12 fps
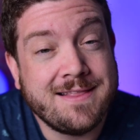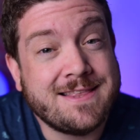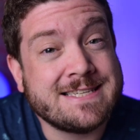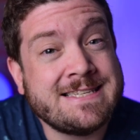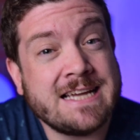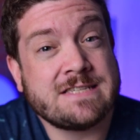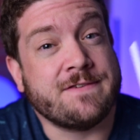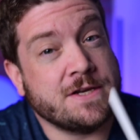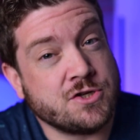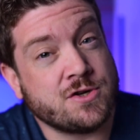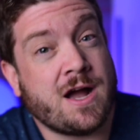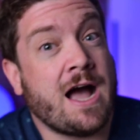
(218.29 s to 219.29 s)
This next
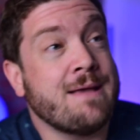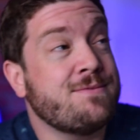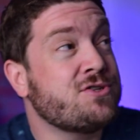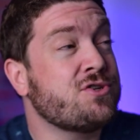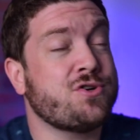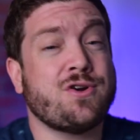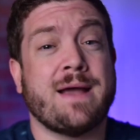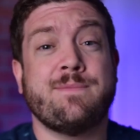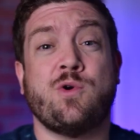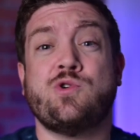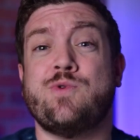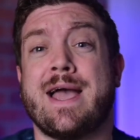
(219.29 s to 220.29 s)
feature, I'm sure I'm
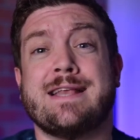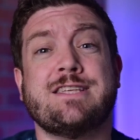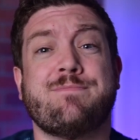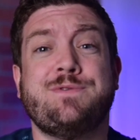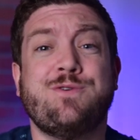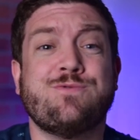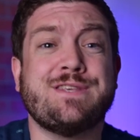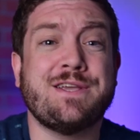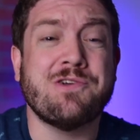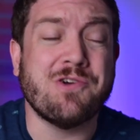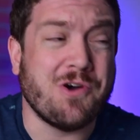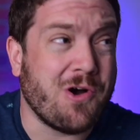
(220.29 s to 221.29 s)
going to end up
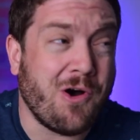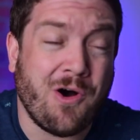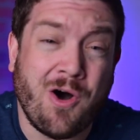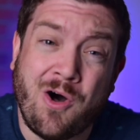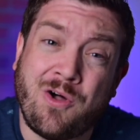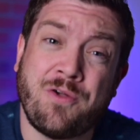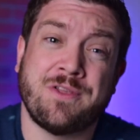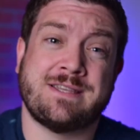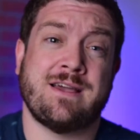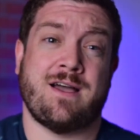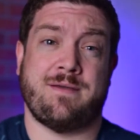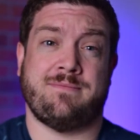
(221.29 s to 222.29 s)
using all the
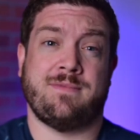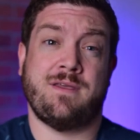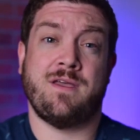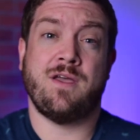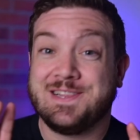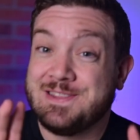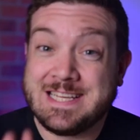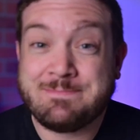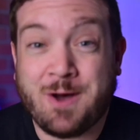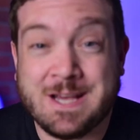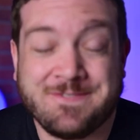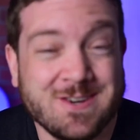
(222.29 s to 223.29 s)
time. Let's
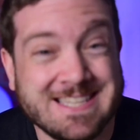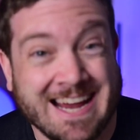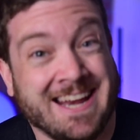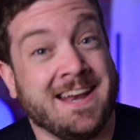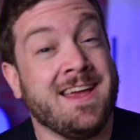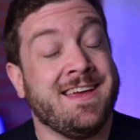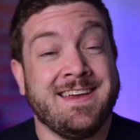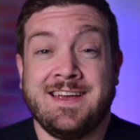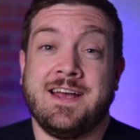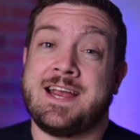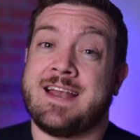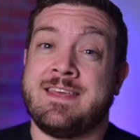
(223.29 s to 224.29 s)
pause for a second.
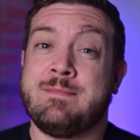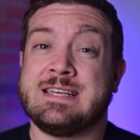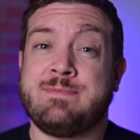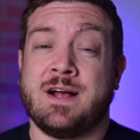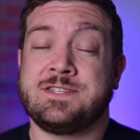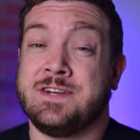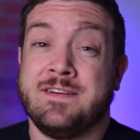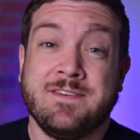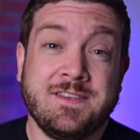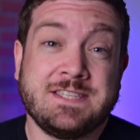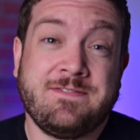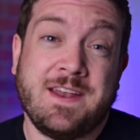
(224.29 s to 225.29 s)
I gotta thank my sponsor for
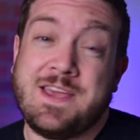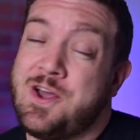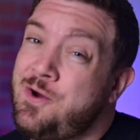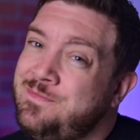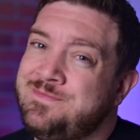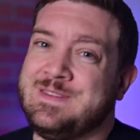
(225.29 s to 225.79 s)
this video,